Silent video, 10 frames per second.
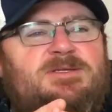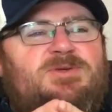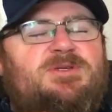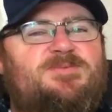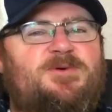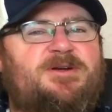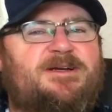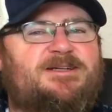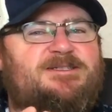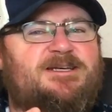So this
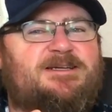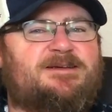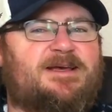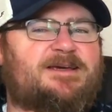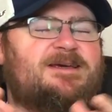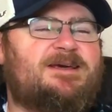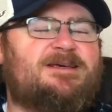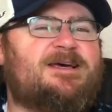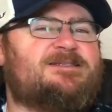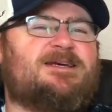morning I was thinking, like,
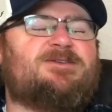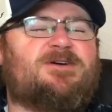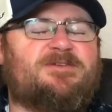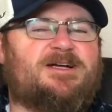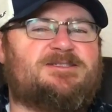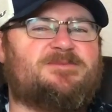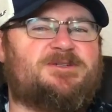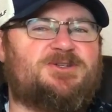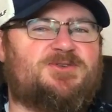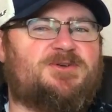yes, I know I've got some
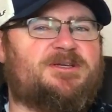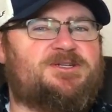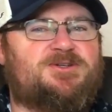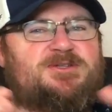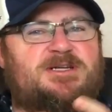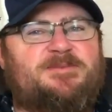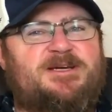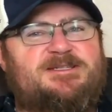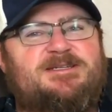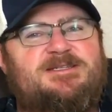control issues, and I'm
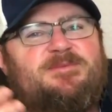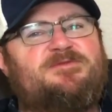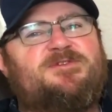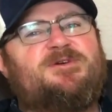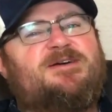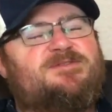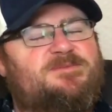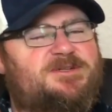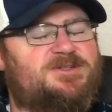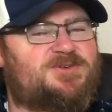guessing some of you have
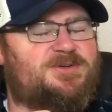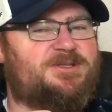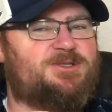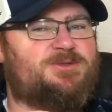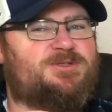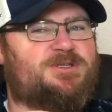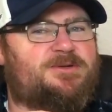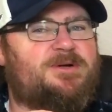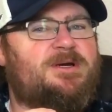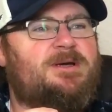some control issues
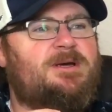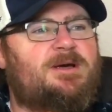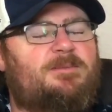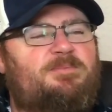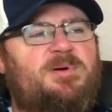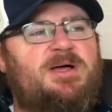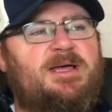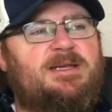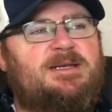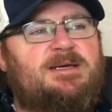too. But